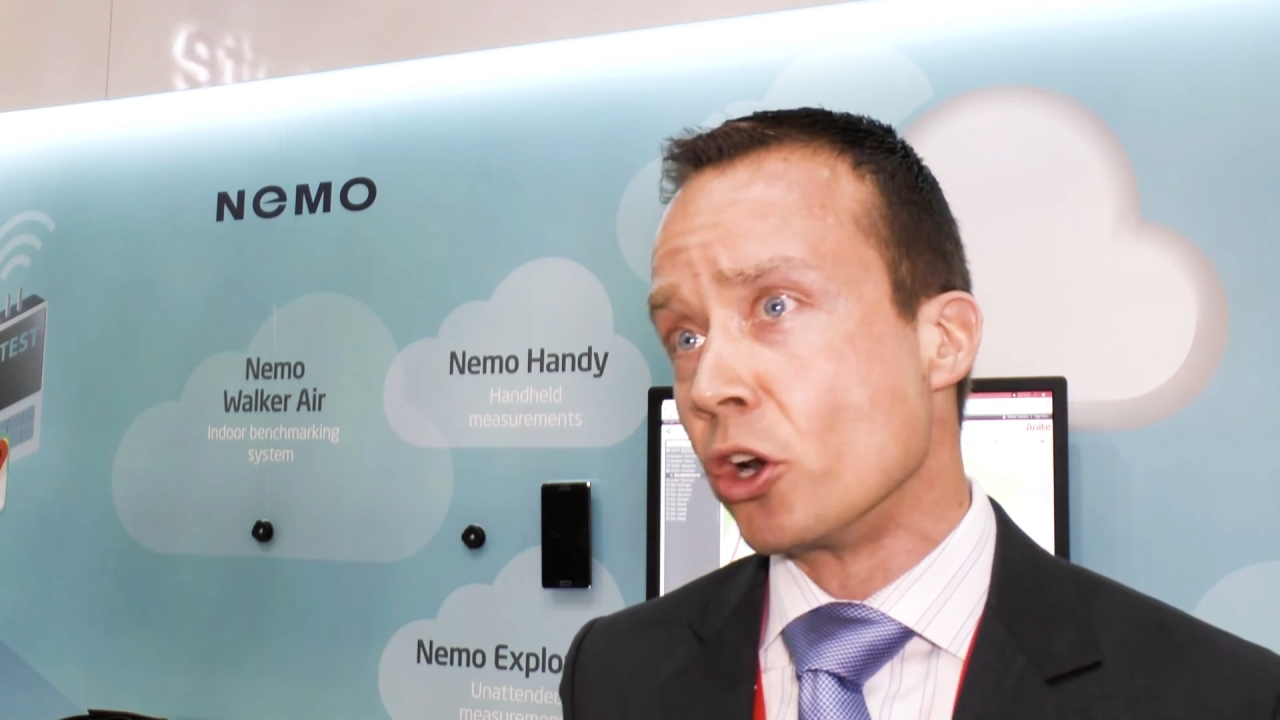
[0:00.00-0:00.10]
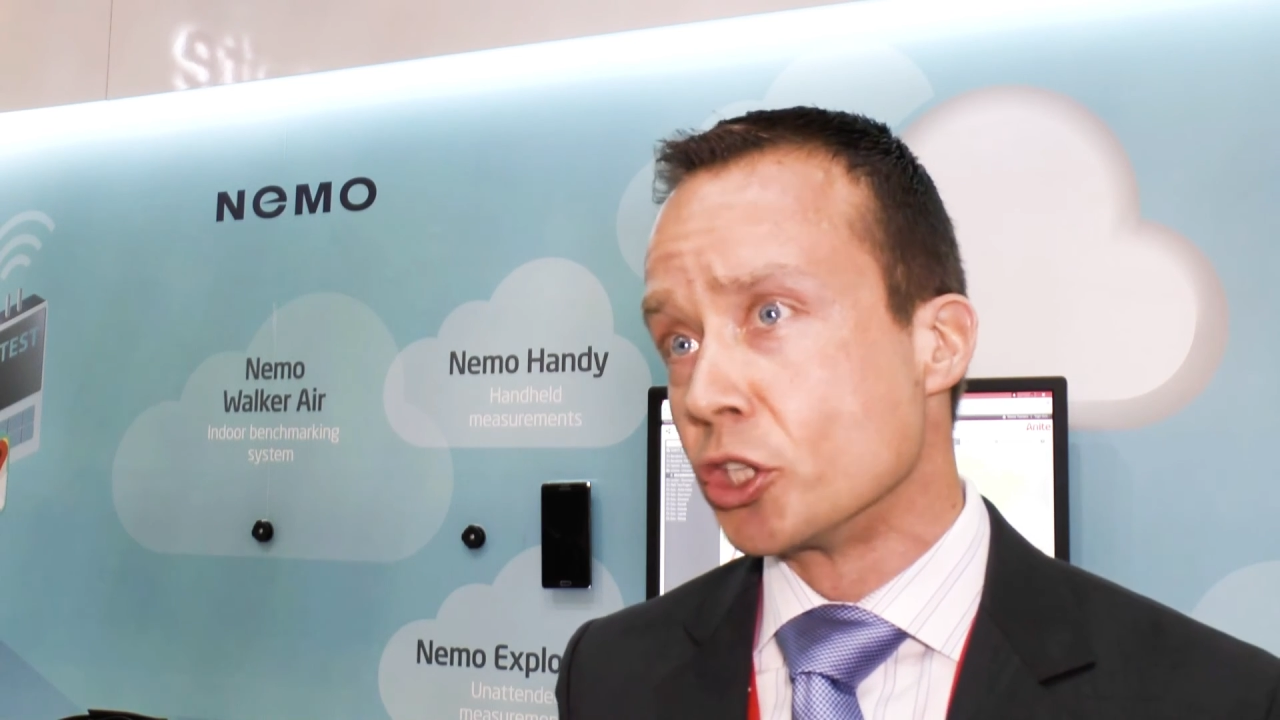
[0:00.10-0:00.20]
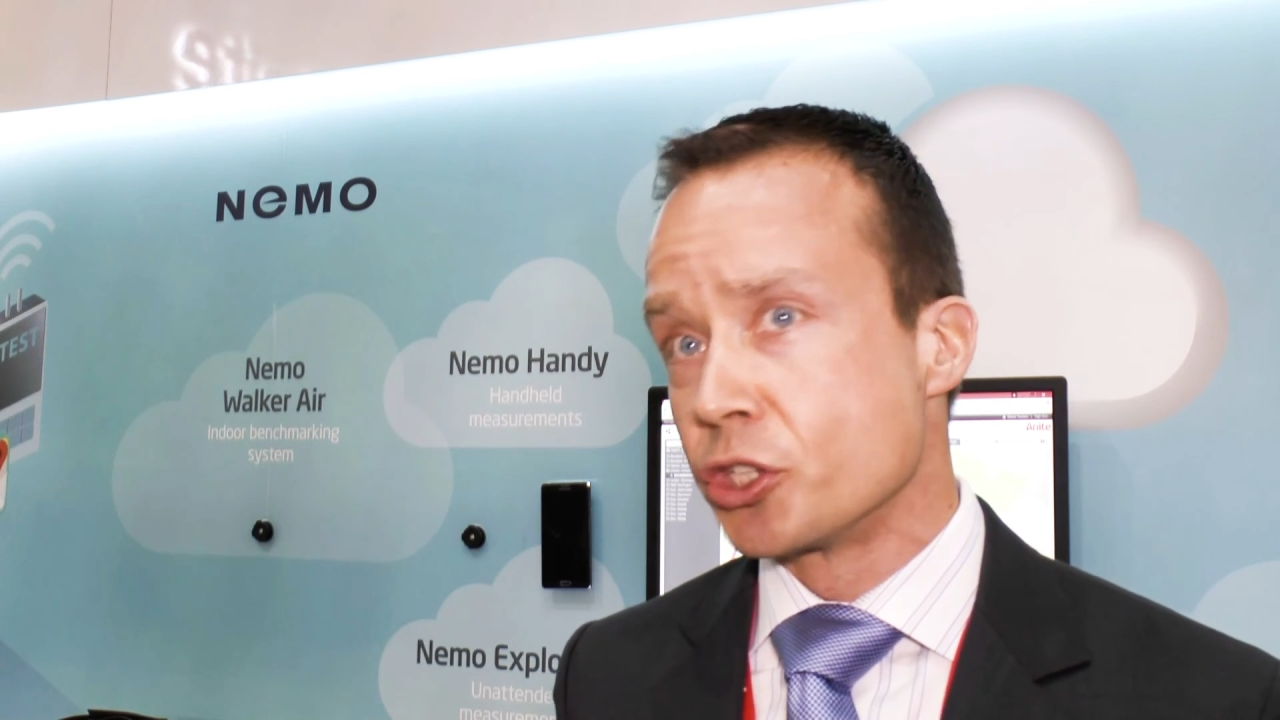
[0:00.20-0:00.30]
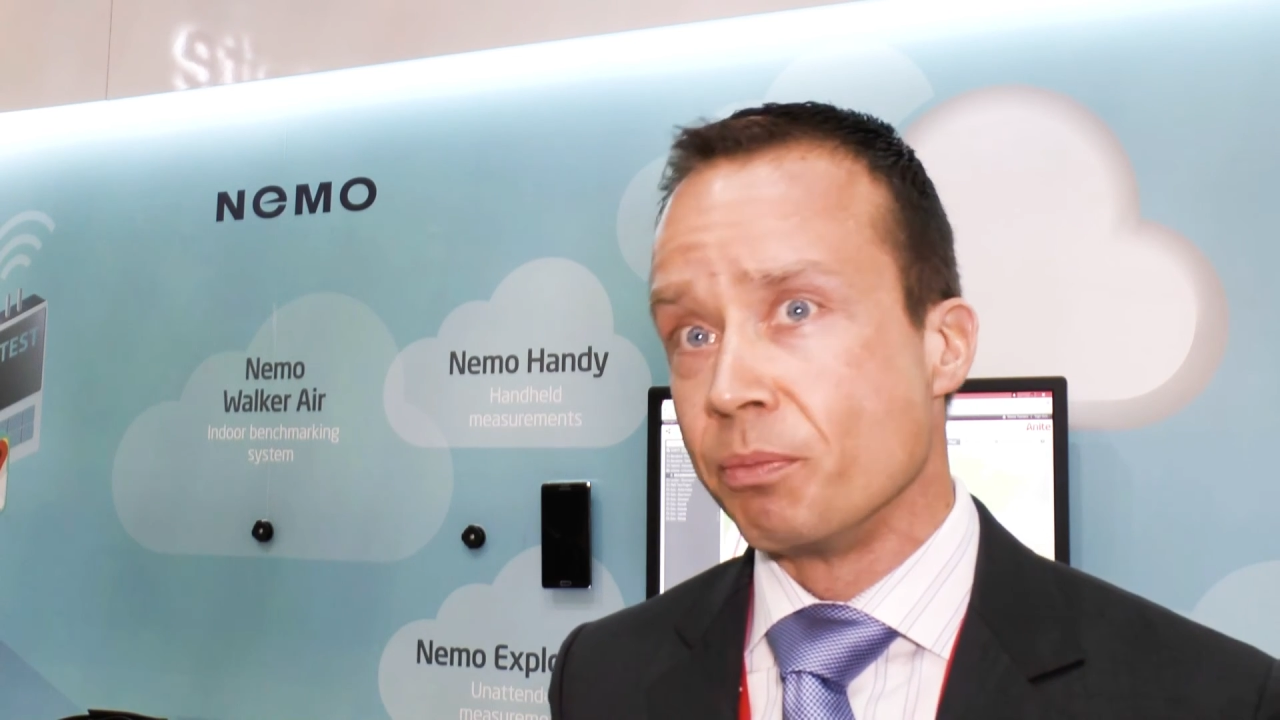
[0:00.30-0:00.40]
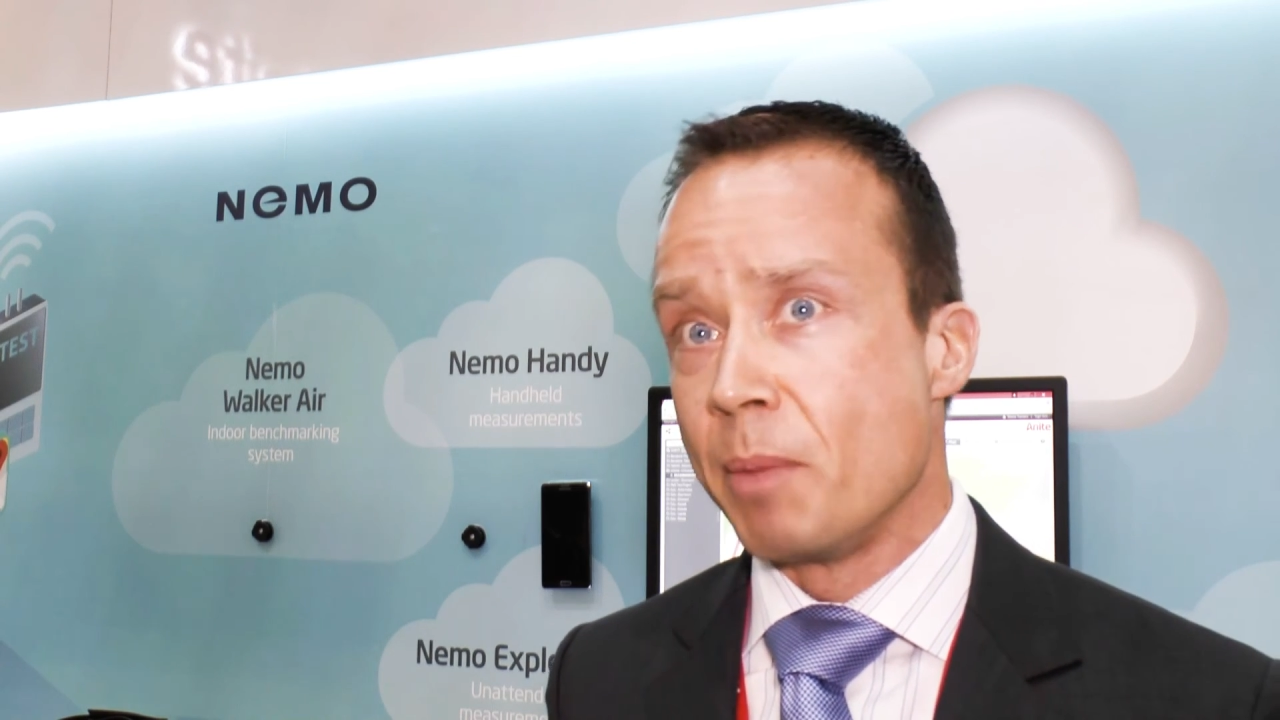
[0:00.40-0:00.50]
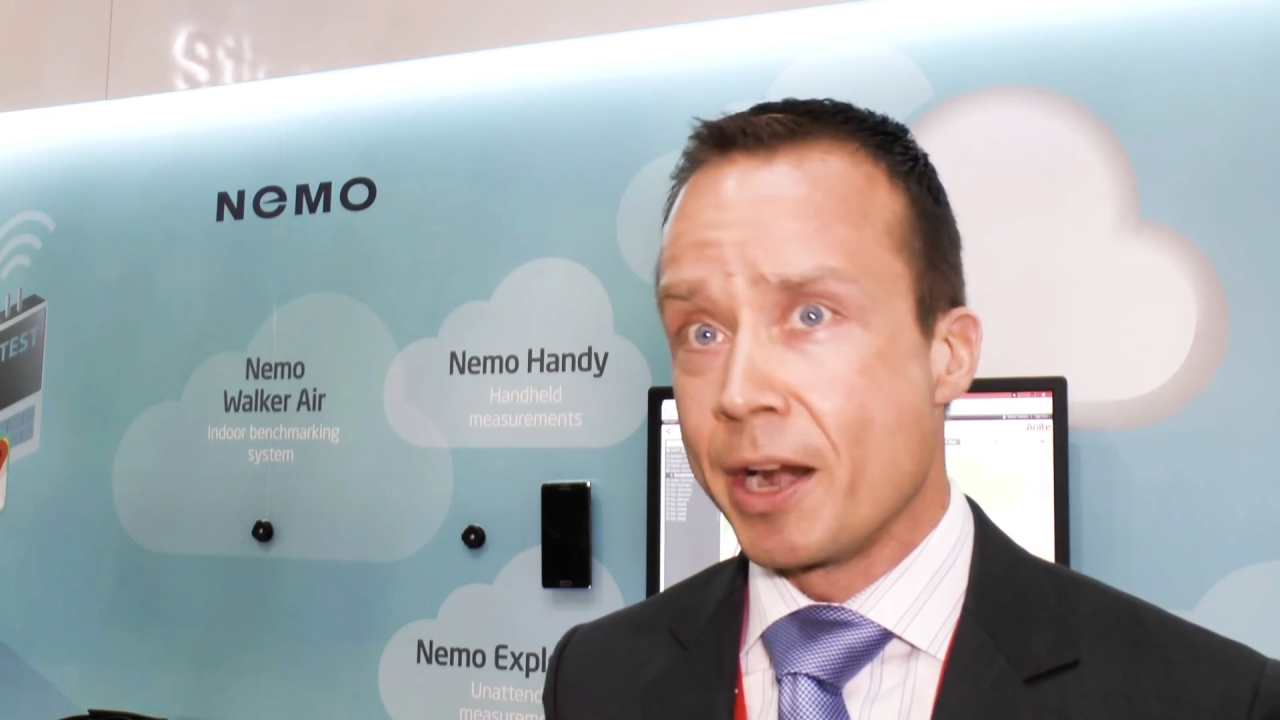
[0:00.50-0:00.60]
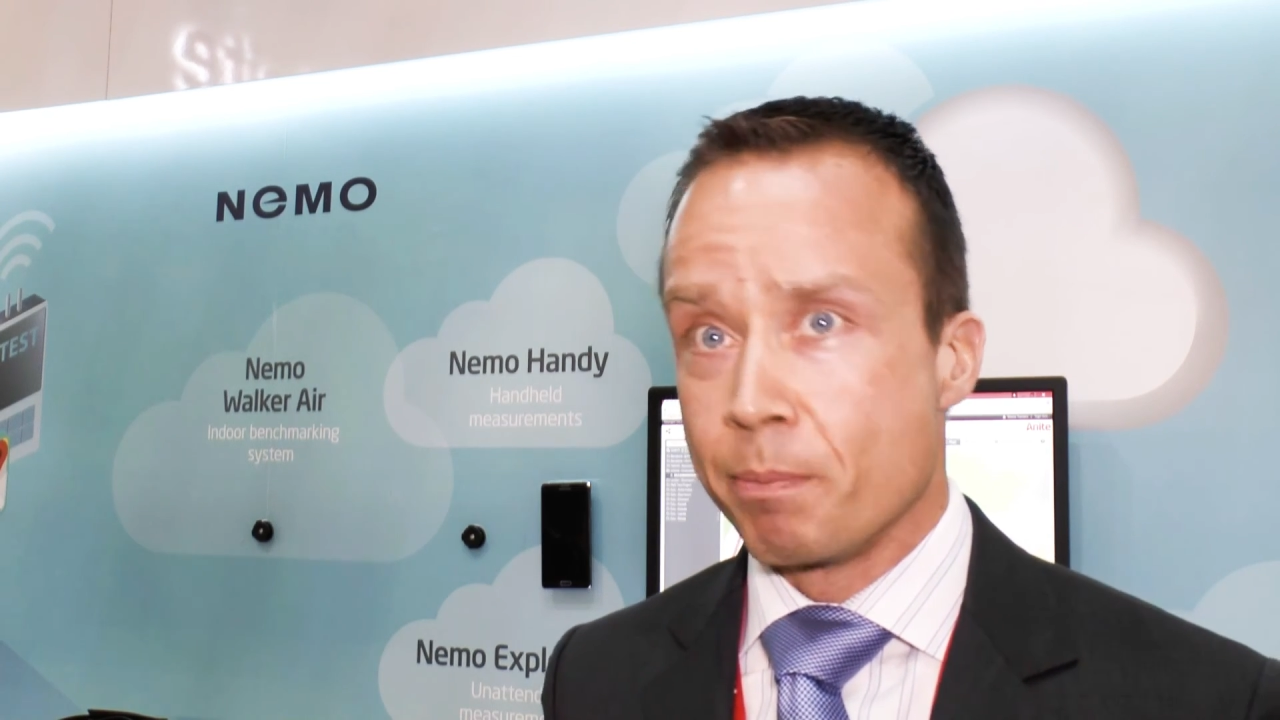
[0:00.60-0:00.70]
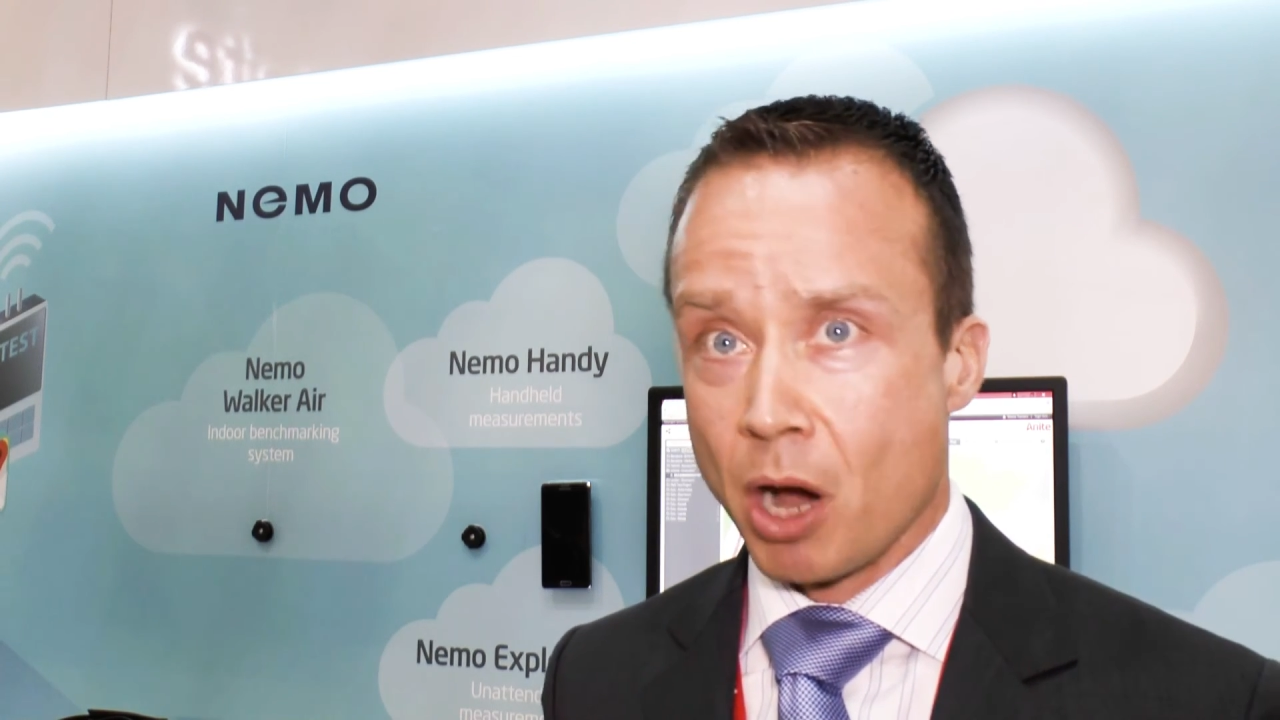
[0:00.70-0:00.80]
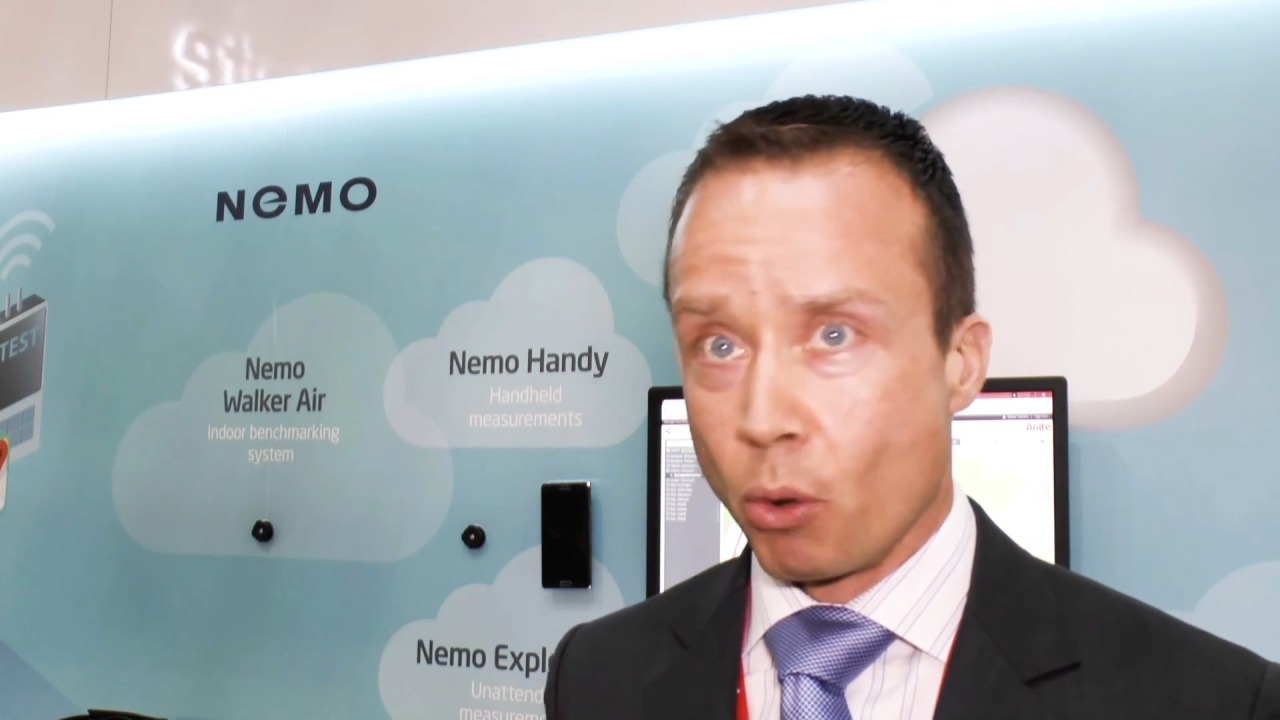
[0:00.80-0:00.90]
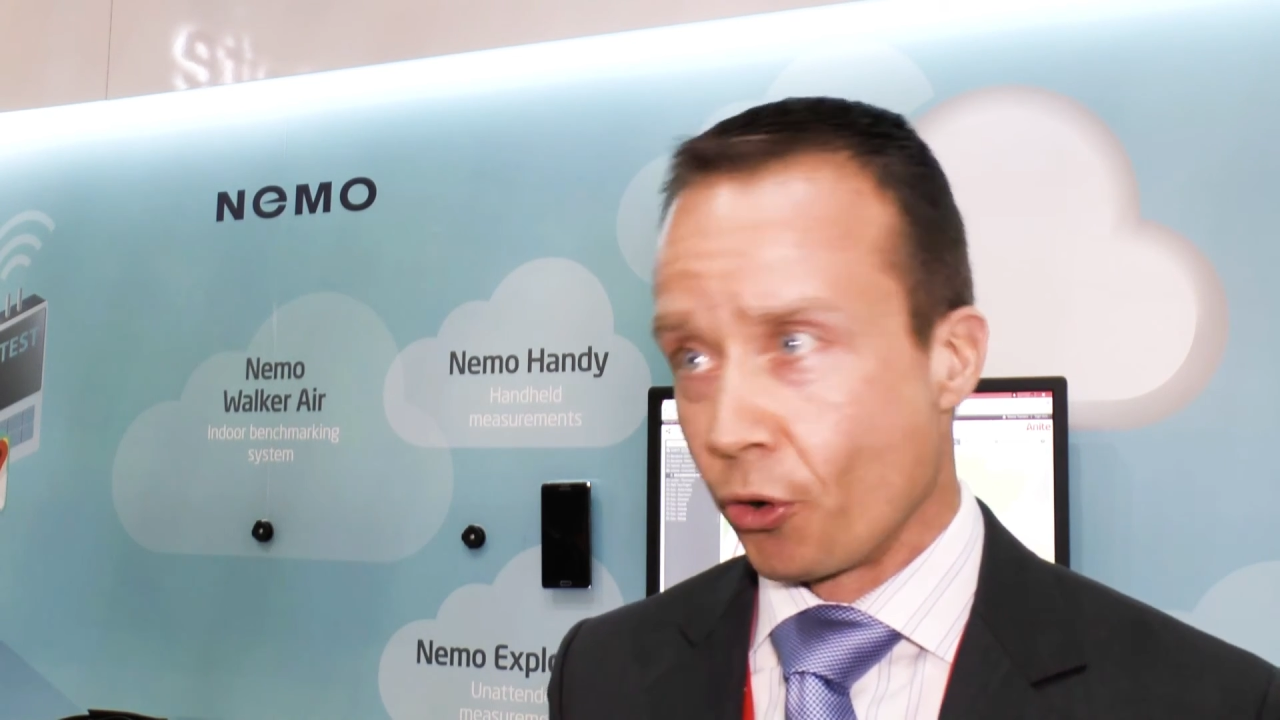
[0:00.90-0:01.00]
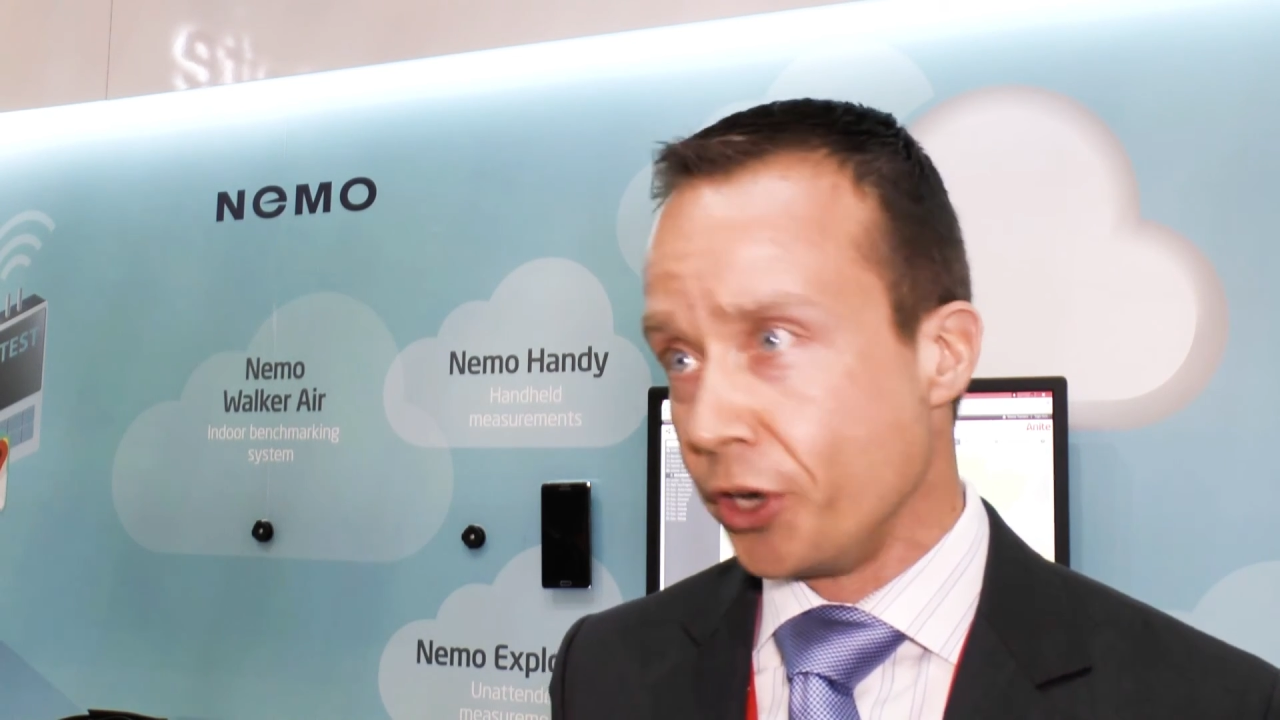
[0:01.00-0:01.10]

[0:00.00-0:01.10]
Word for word: a lot of manpower